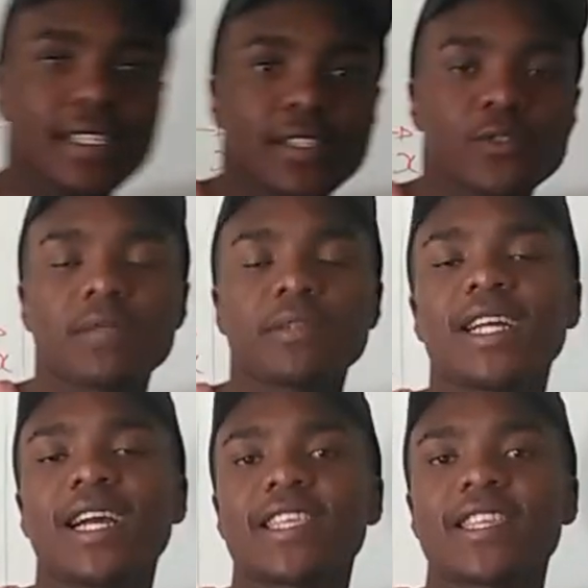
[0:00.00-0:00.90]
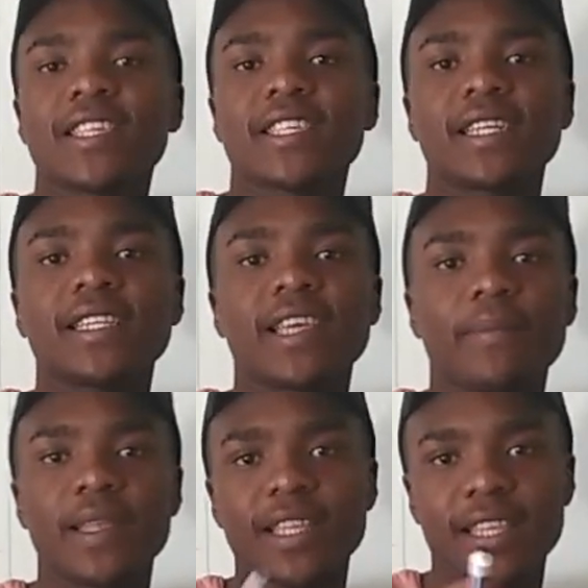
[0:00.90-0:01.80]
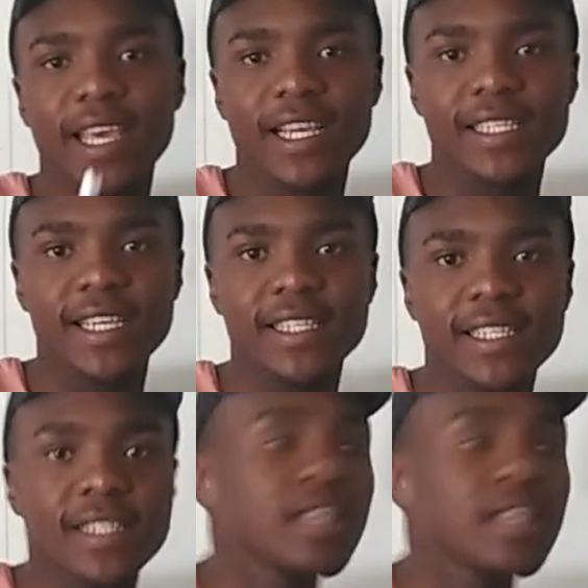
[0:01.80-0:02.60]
So the changes that happen in the x-axis